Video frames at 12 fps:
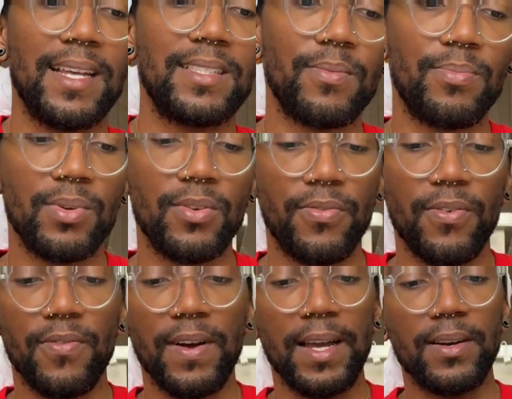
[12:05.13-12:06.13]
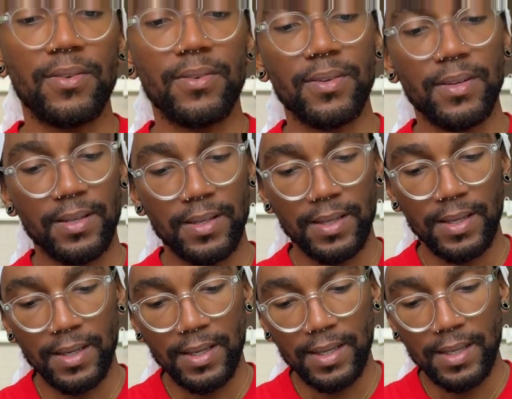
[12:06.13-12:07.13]
It's a beautiful vinyl.
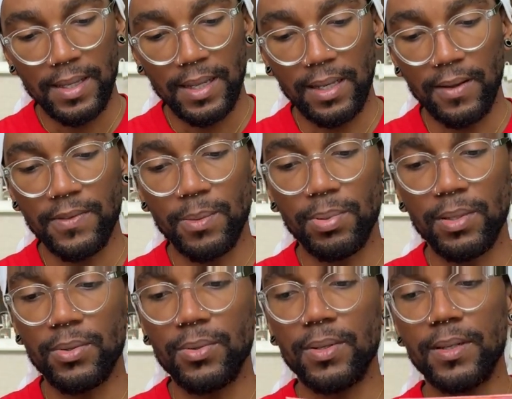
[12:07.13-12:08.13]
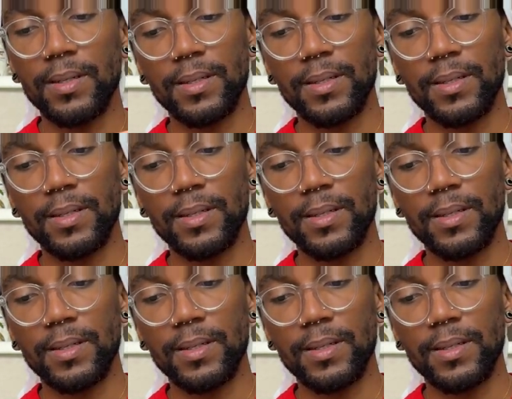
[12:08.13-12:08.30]
I love the blue.